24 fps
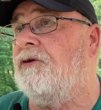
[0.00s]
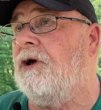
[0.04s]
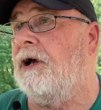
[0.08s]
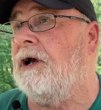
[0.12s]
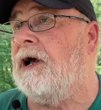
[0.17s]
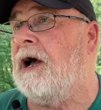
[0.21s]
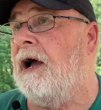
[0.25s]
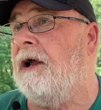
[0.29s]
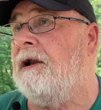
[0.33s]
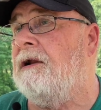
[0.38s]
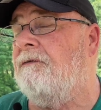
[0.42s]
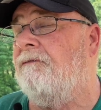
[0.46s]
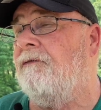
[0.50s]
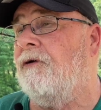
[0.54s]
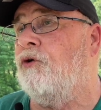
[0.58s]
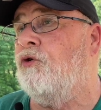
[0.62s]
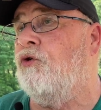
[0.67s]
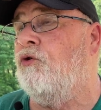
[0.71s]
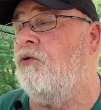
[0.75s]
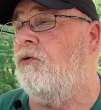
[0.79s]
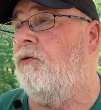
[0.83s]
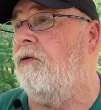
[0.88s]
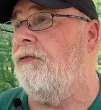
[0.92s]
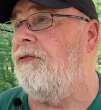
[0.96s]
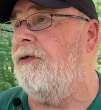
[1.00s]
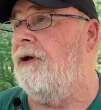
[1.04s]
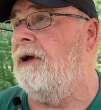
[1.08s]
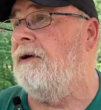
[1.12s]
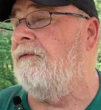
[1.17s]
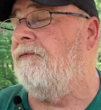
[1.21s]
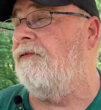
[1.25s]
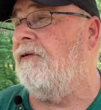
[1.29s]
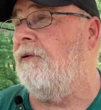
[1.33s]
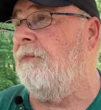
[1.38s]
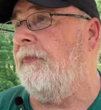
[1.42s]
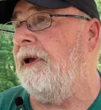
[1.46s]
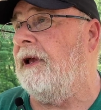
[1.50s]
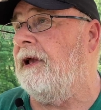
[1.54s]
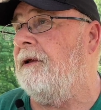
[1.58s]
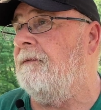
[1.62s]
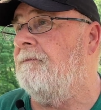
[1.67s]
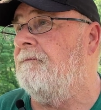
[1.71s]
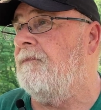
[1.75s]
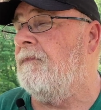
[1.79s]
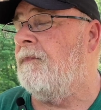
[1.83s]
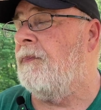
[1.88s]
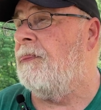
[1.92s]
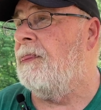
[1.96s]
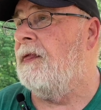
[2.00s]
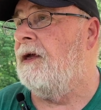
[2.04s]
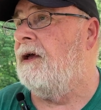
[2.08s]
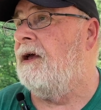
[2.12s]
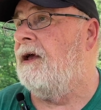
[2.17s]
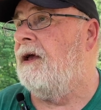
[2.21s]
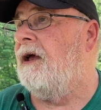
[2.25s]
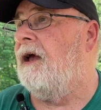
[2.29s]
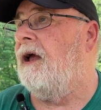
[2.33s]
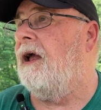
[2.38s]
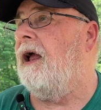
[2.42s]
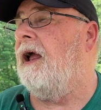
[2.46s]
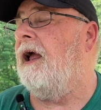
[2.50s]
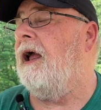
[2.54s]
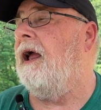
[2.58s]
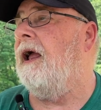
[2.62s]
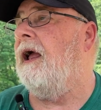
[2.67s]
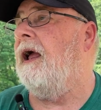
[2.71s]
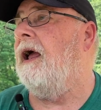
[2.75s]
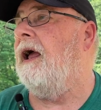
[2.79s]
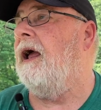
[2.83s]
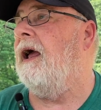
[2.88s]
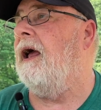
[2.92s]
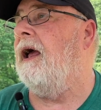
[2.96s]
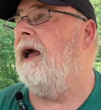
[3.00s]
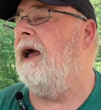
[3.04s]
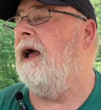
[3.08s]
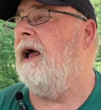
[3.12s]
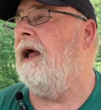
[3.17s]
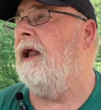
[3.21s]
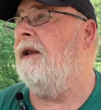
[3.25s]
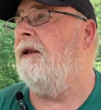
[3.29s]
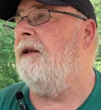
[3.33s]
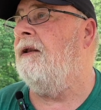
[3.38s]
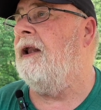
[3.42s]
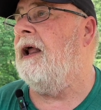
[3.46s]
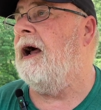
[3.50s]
a kind of a cool thing for me. And